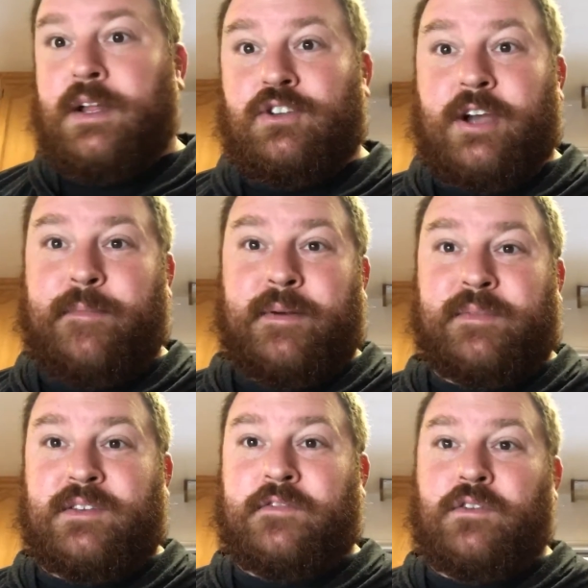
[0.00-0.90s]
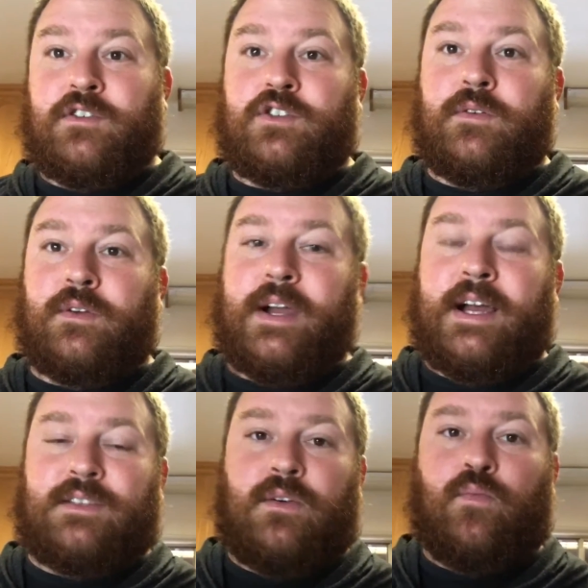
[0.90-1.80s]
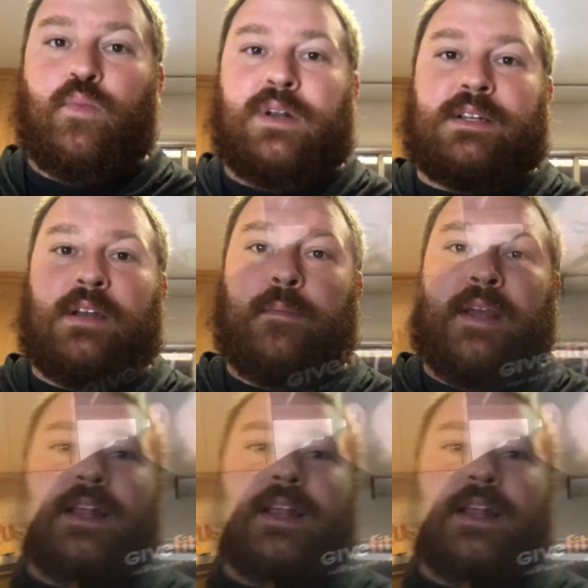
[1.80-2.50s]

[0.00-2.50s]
chopping up this food and showing you guys what it's gonna be